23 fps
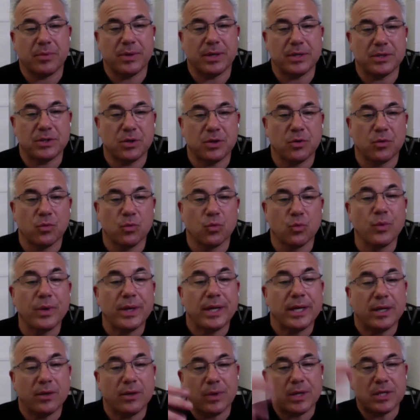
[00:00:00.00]
We had to go
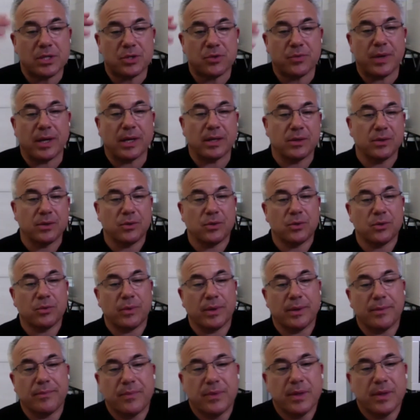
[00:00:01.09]
resurrect the old one.